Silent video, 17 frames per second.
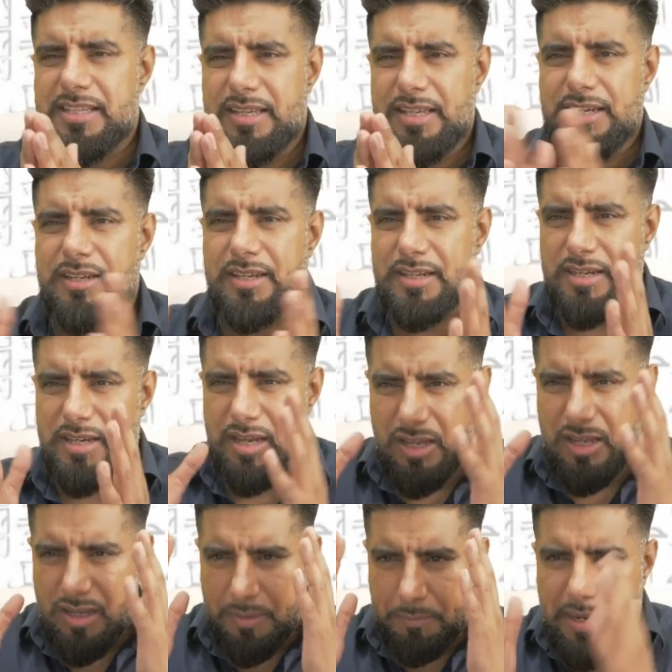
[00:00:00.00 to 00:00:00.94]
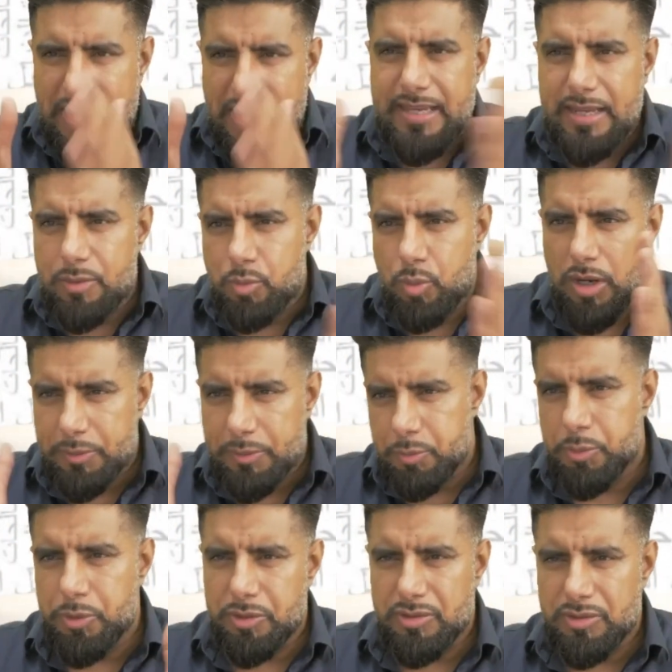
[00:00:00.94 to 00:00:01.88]
in a black and white
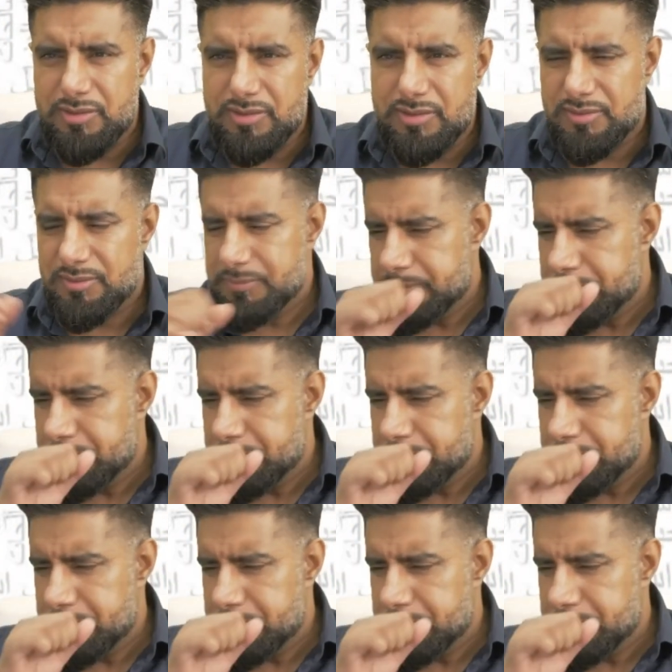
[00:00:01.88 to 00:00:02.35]
world,